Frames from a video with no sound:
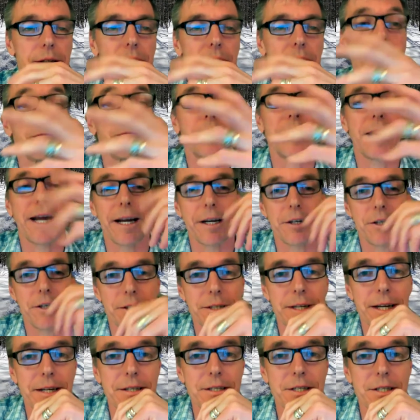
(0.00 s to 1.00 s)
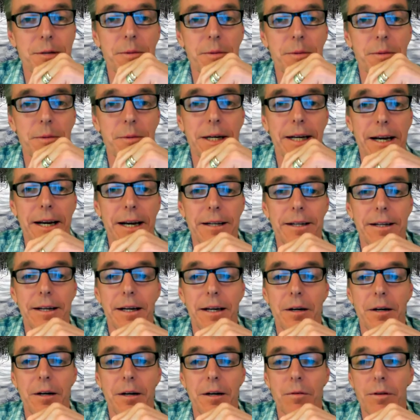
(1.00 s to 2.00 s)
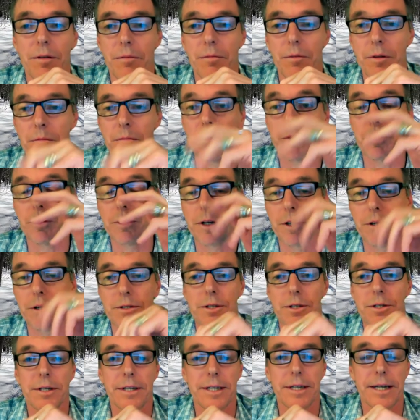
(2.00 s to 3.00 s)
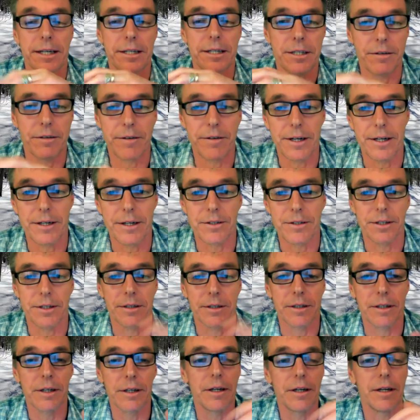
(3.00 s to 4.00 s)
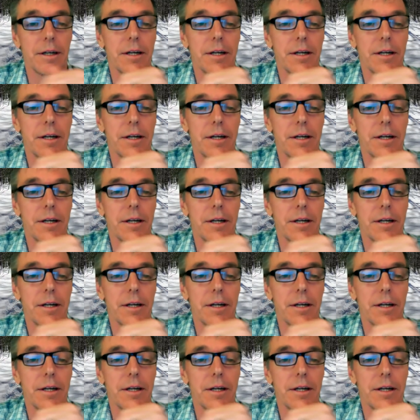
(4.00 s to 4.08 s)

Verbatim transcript: the government action tends to be to get in there with with bulldozers and excavators and